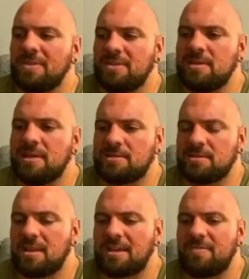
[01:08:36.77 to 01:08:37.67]
And then that's
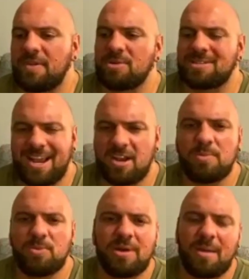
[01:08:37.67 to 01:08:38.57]
if they were
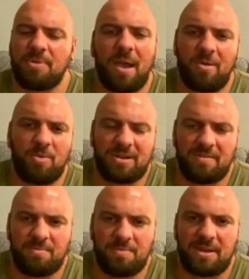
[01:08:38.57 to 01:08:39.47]
terrible, I probably wouldn't have
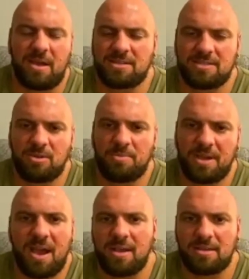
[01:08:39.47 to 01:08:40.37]
been still be a
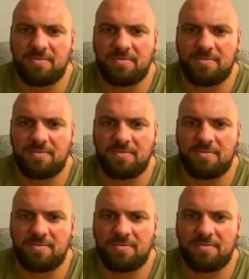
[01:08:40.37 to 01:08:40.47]
hockey